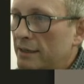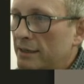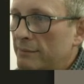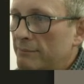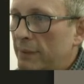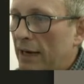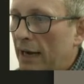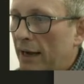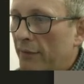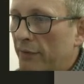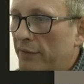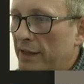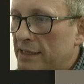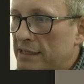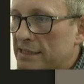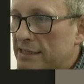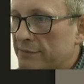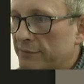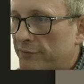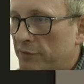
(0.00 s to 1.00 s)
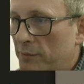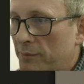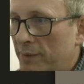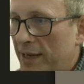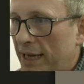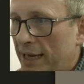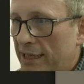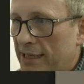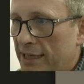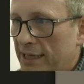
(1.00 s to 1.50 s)
But this, for
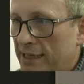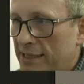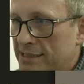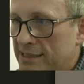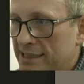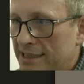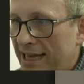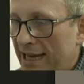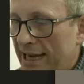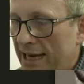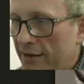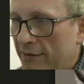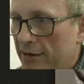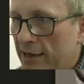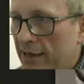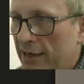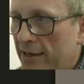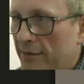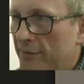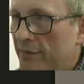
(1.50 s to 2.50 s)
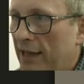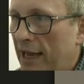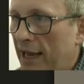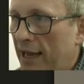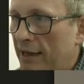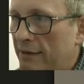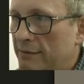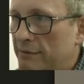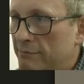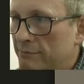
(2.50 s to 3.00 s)
me, is the area
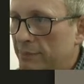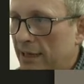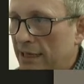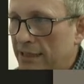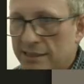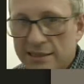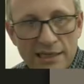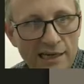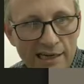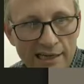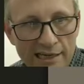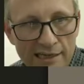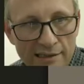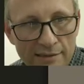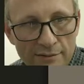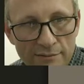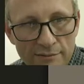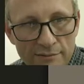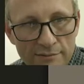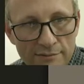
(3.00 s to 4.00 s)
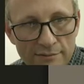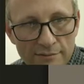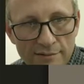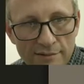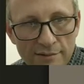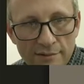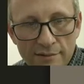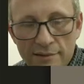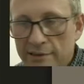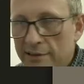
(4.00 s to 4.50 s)
that basically
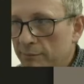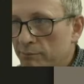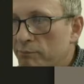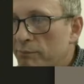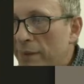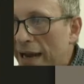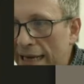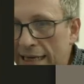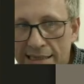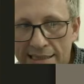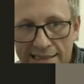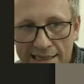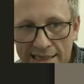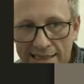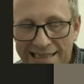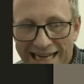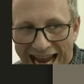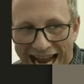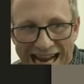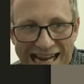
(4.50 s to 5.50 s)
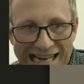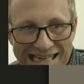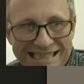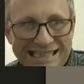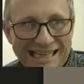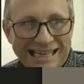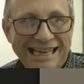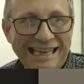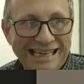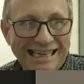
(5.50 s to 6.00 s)
makes it, as
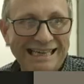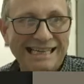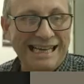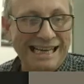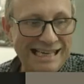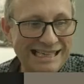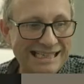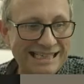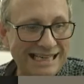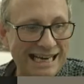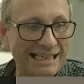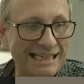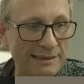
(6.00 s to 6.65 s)
he, he said